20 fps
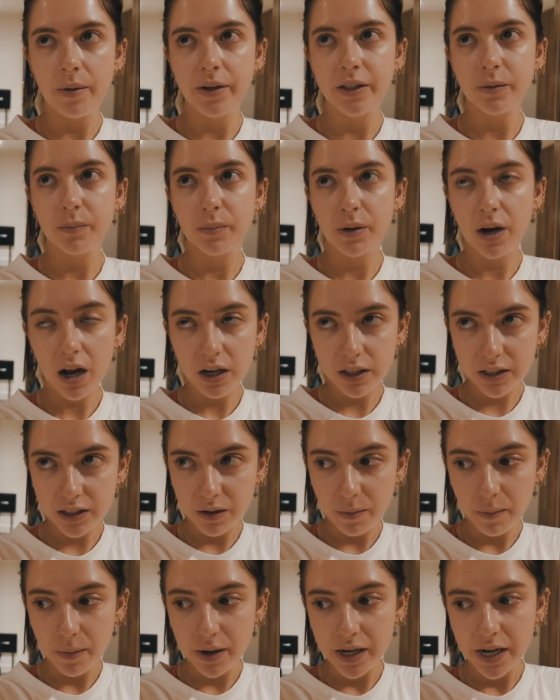I went to
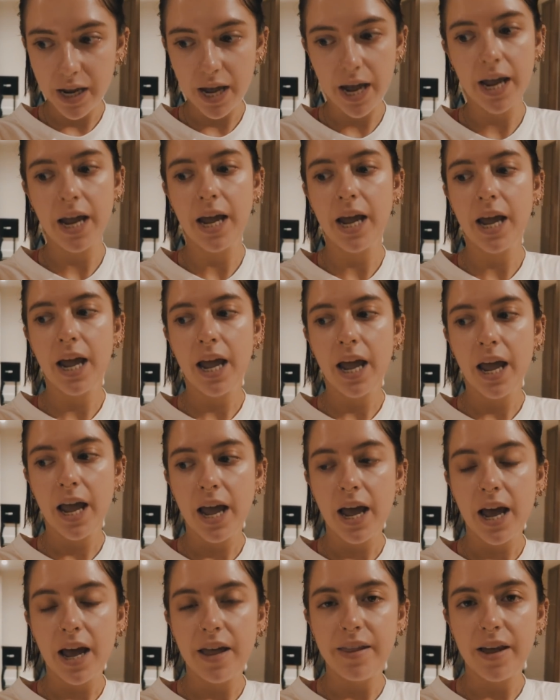Pilates on Monday
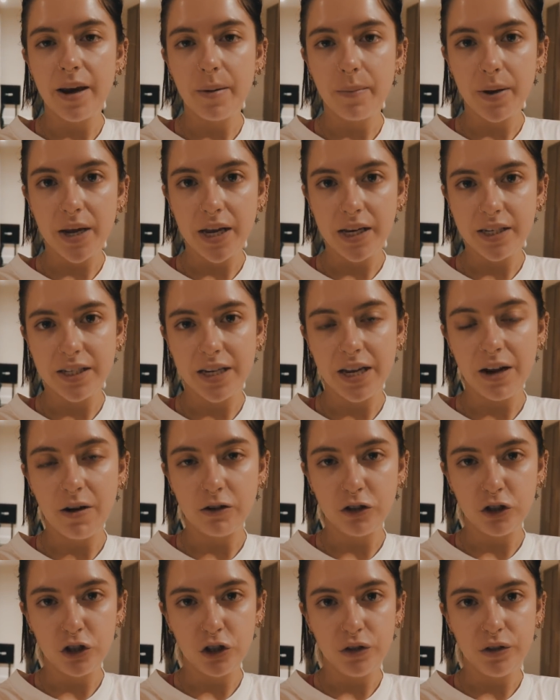and then PT
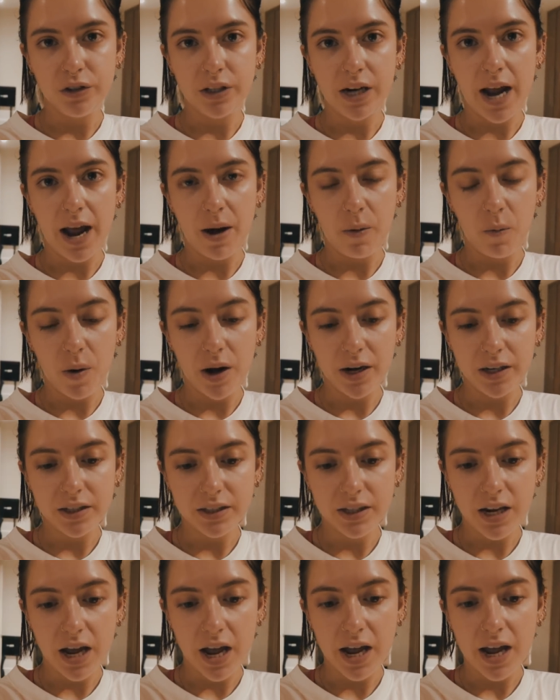on Tuesday and
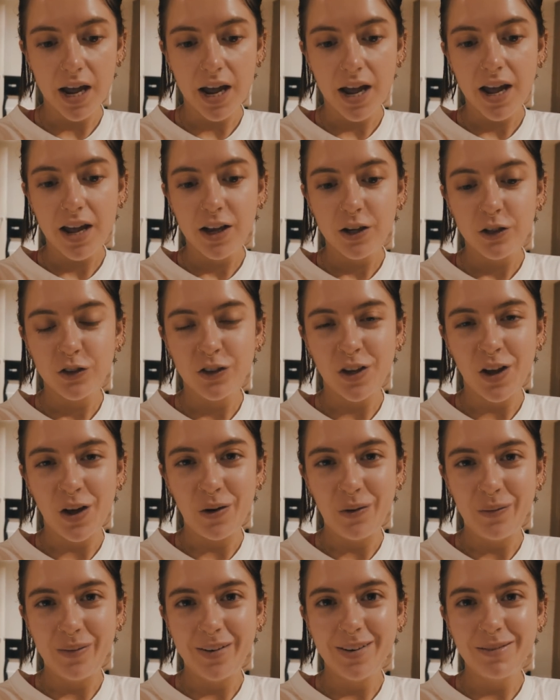Wednesday.
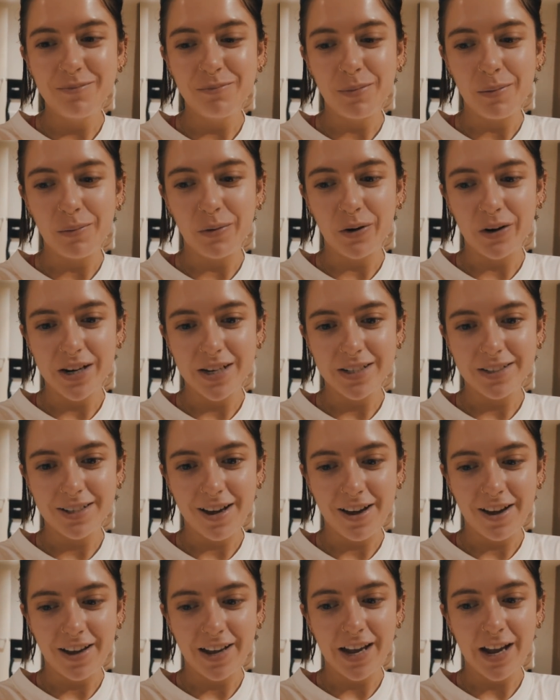So my body is
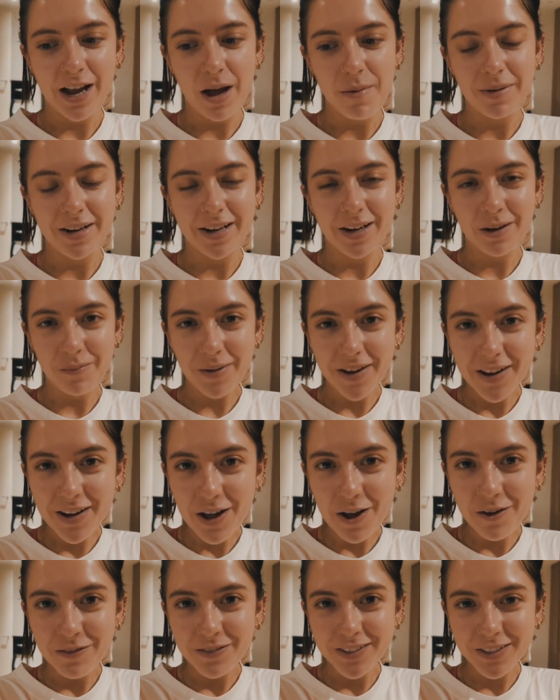hurting. I'm a little bit
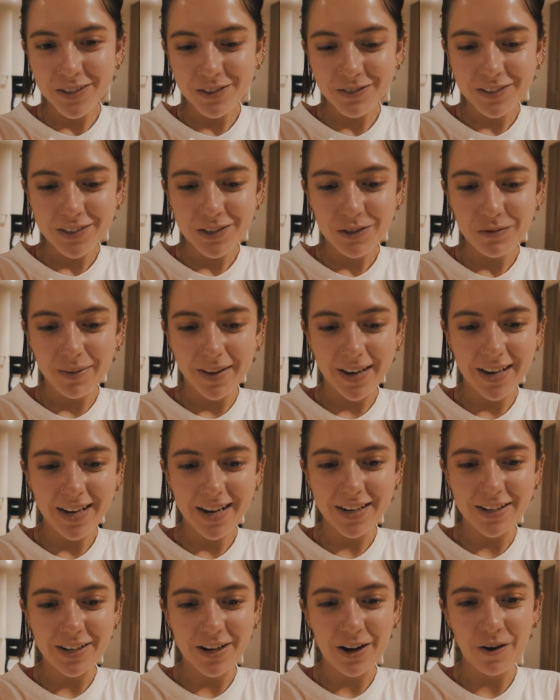nervous for
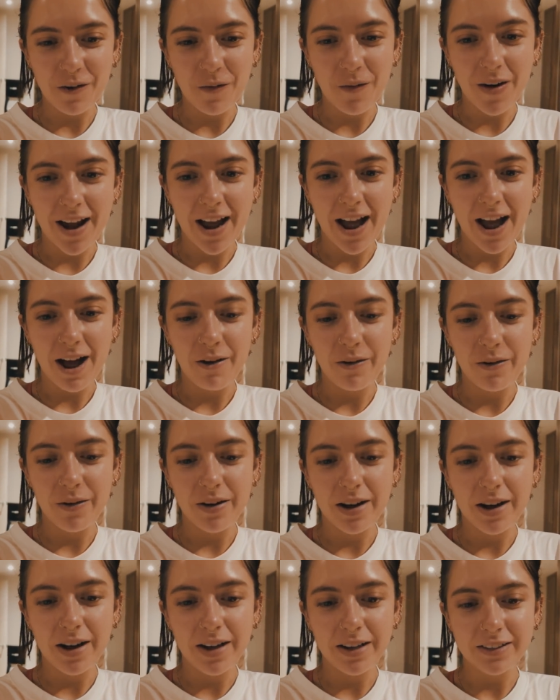spin. I don't know quite
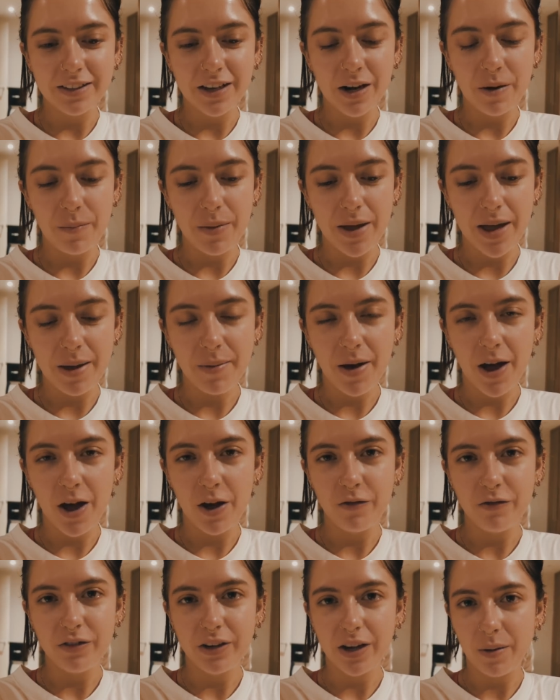how it's going to be, but
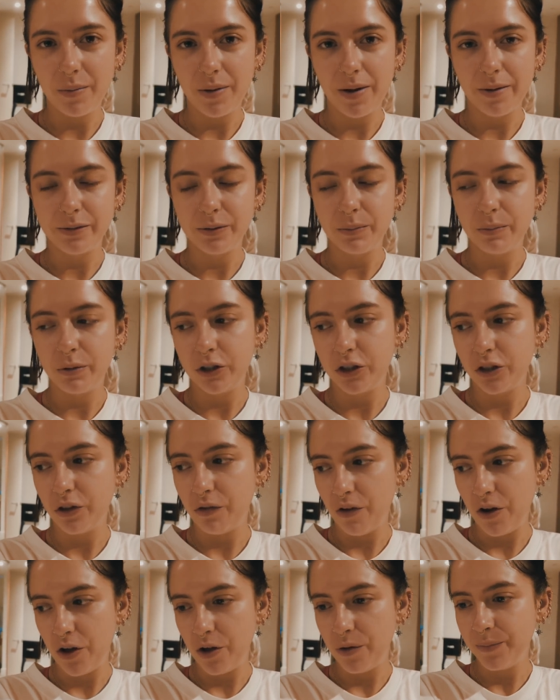hopefully I'll be able to push
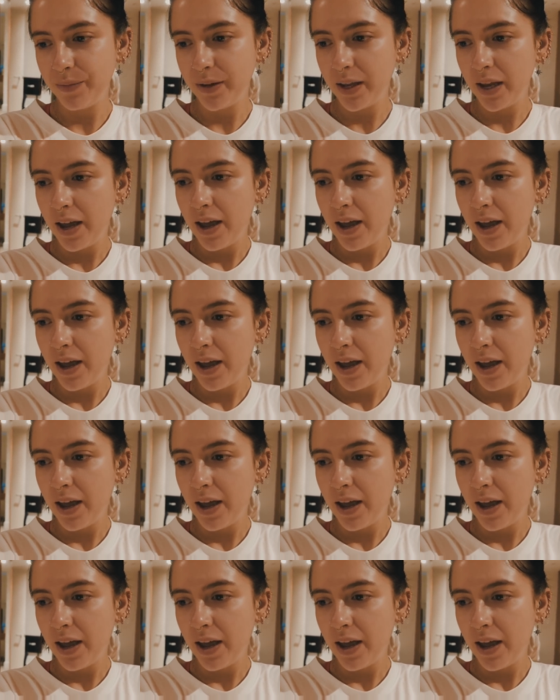through.